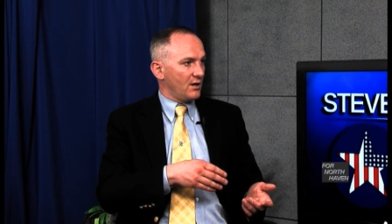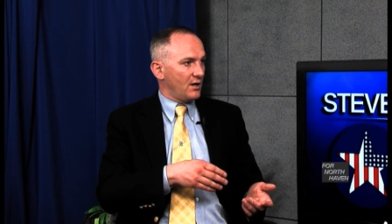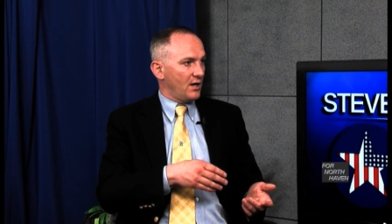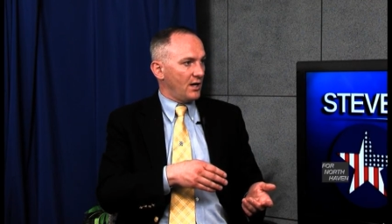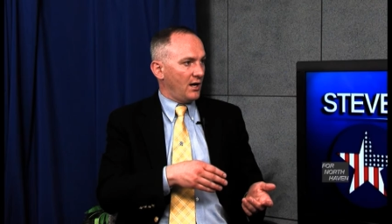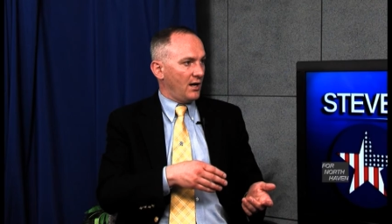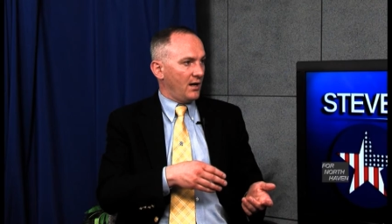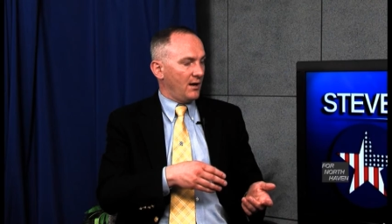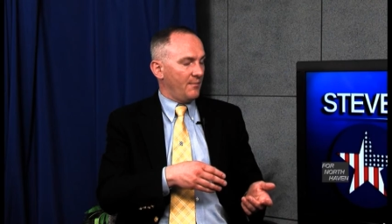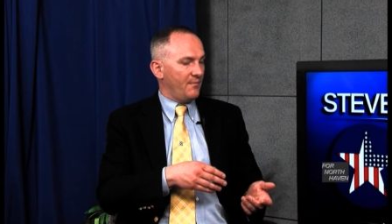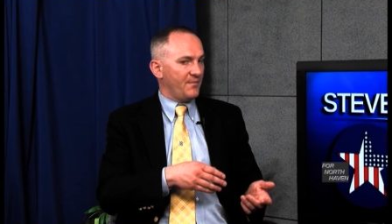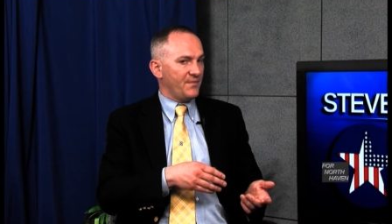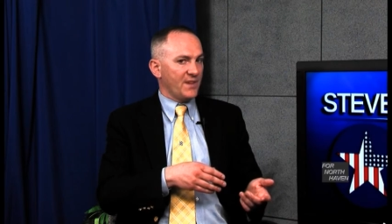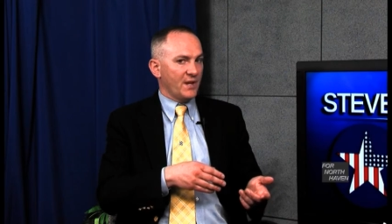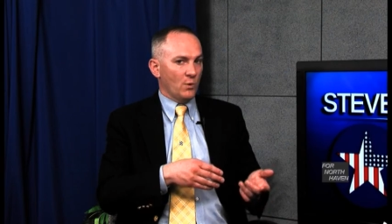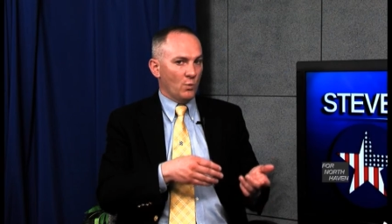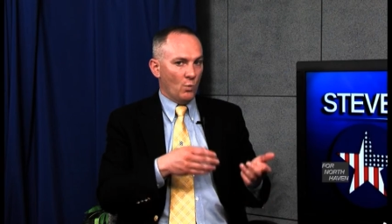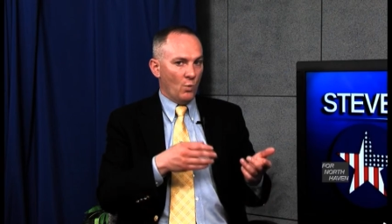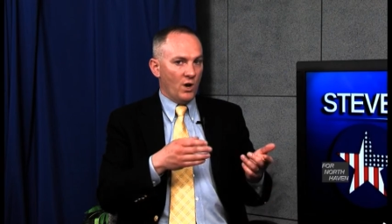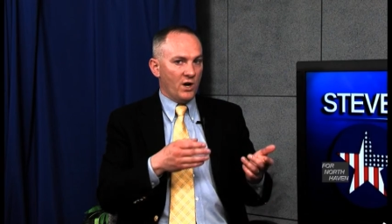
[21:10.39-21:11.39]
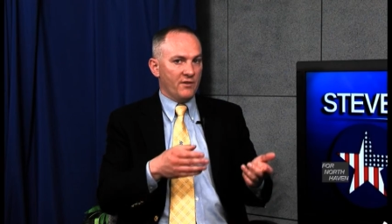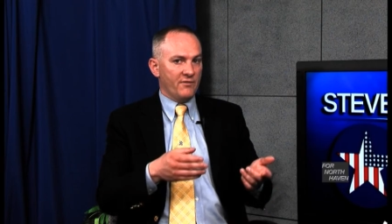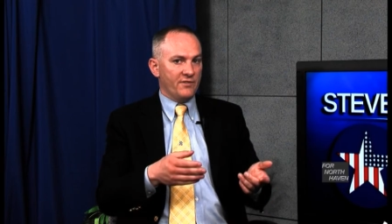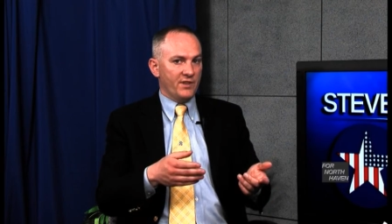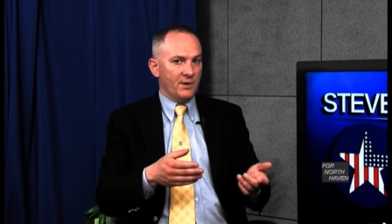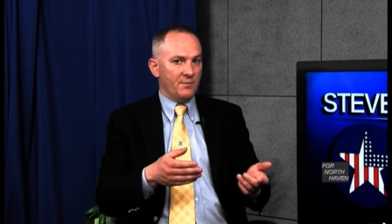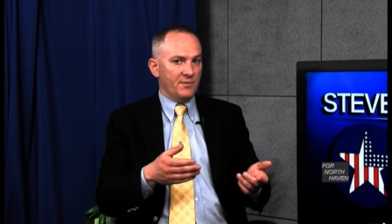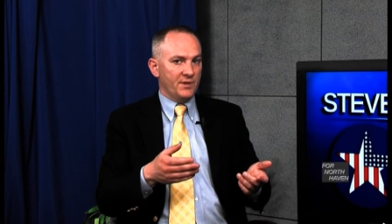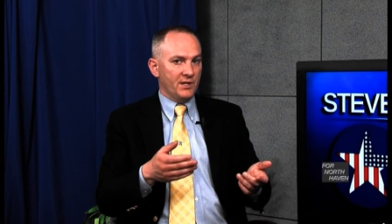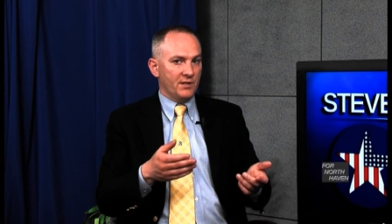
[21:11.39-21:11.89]
And one of
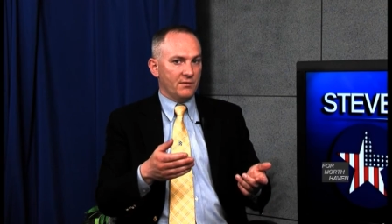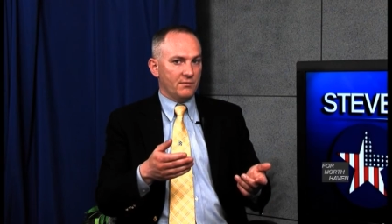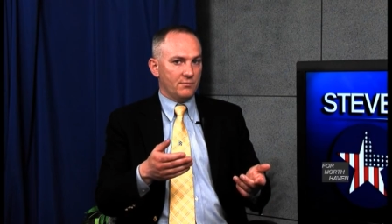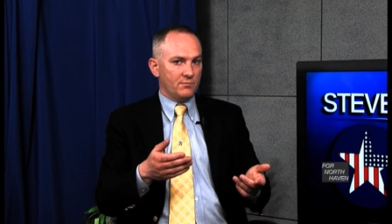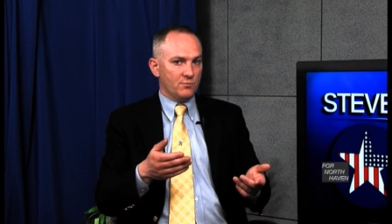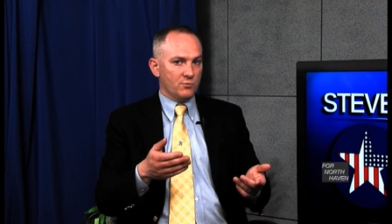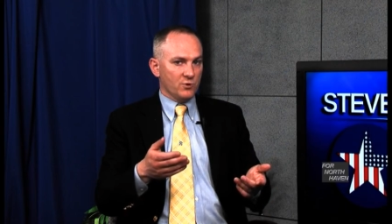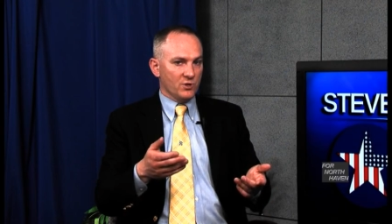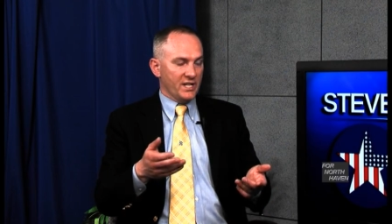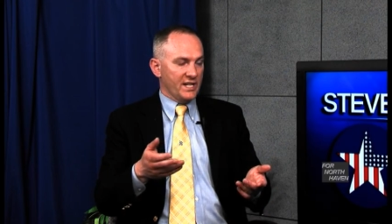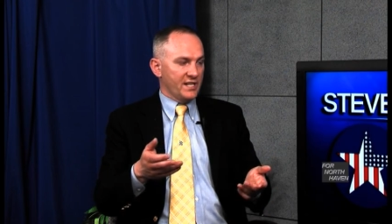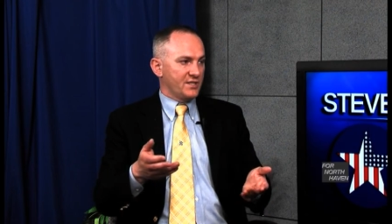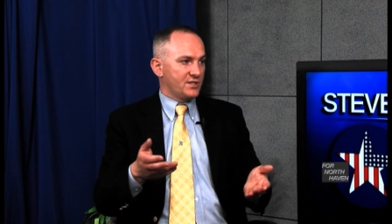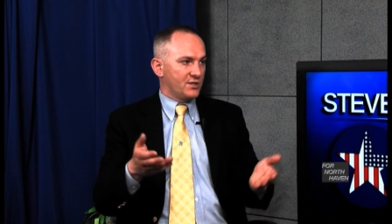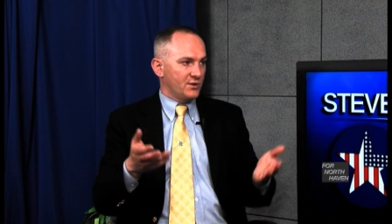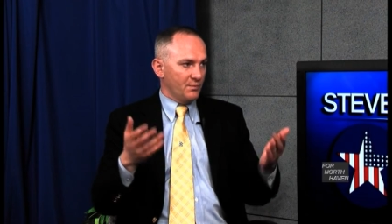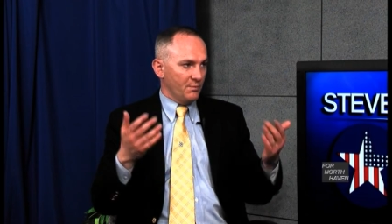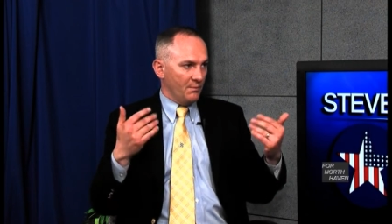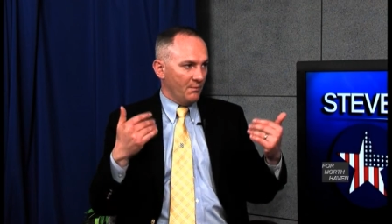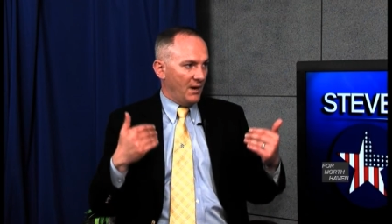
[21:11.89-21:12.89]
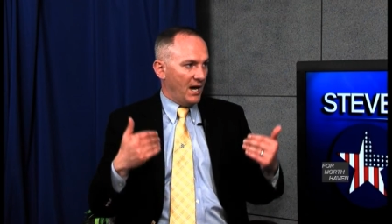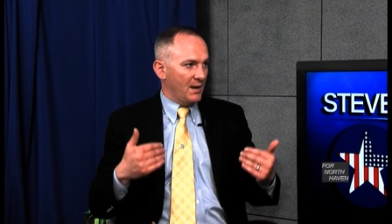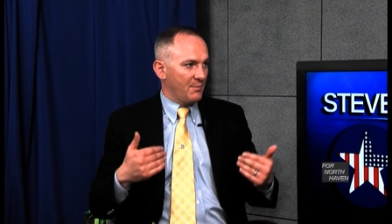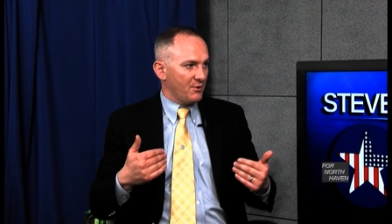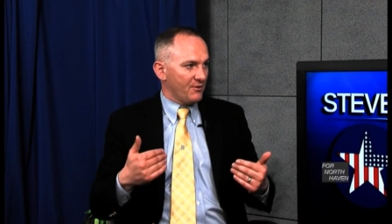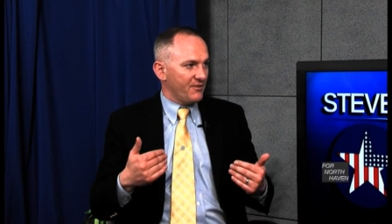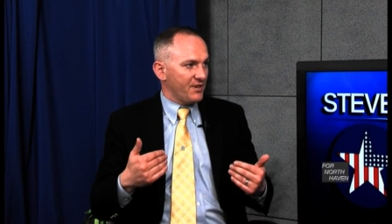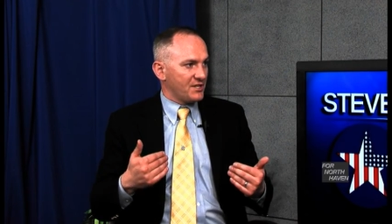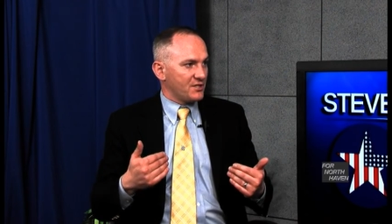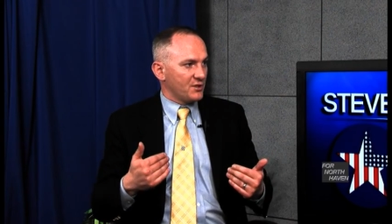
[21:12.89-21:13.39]
them that relates to my
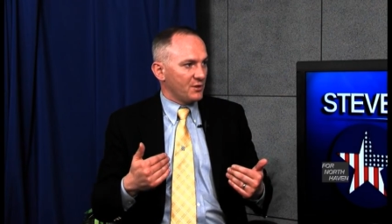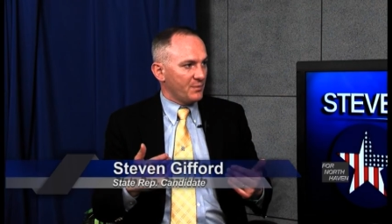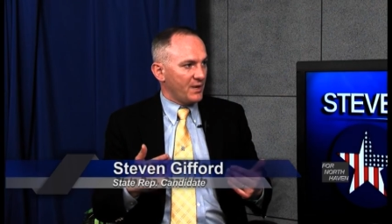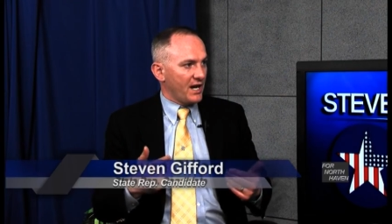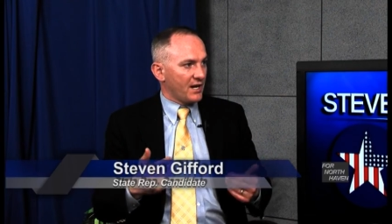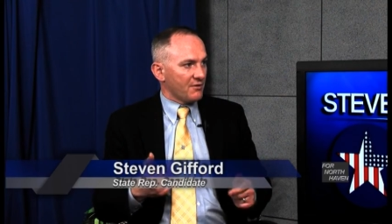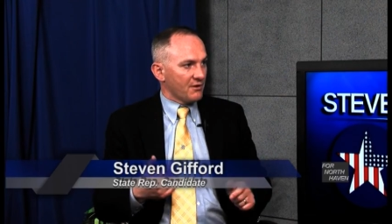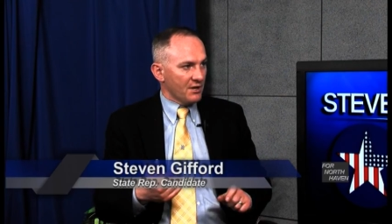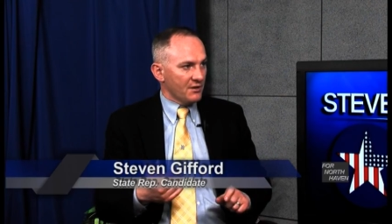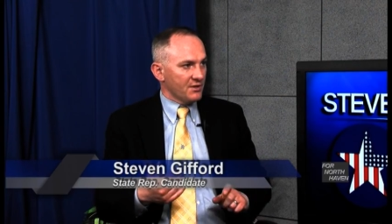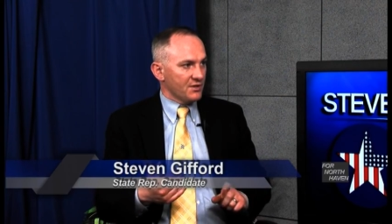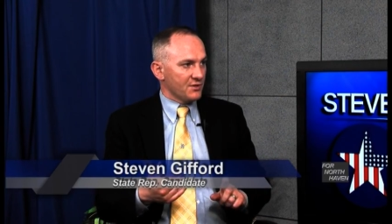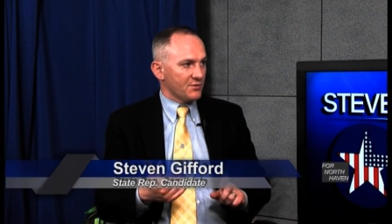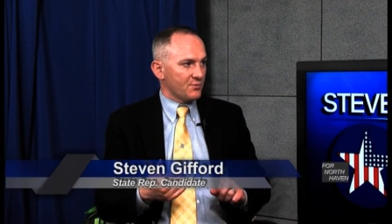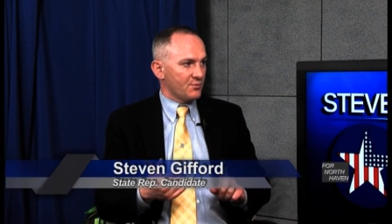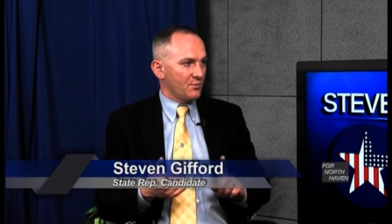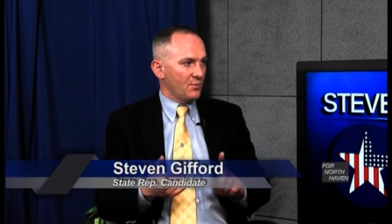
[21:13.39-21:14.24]
professional background is